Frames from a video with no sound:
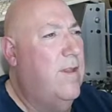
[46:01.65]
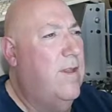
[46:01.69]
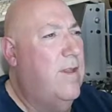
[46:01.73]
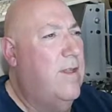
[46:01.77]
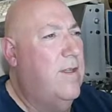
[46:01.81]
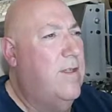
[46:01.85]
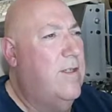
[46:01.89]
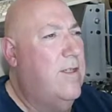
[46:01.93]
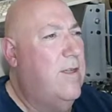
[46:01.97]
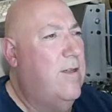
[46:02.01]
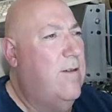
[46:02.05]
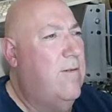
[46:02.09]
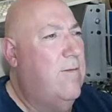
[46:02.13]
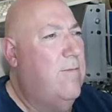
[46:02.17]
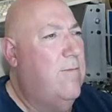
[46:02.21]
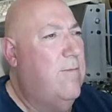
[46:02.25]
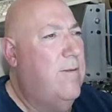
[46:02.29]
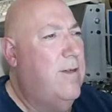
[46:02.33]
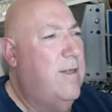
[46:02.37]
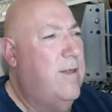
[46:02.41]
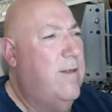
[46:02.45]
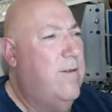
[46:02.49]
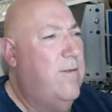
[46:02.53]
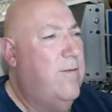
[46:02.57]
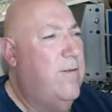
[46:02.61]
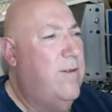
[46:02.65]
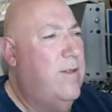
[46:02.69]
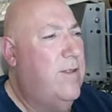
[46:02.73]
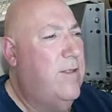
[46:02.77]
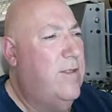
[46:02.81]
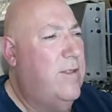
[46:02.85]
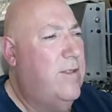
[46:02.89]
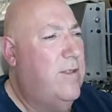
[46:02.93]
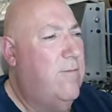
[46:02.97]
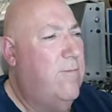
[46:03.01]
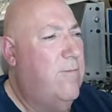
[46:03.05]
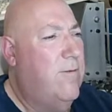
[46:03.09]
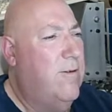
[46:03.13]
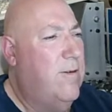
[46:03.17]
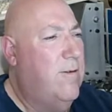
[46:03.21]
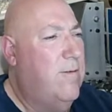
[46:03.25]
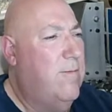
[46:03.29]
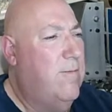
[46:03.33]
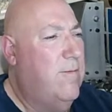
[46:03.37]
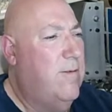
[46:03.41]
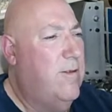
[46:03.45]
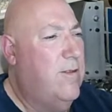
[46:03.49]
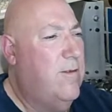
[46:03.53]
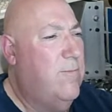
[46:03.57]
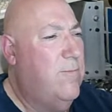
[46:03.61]
So this is the route.
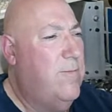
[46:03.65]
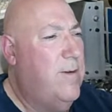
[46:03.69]
Let's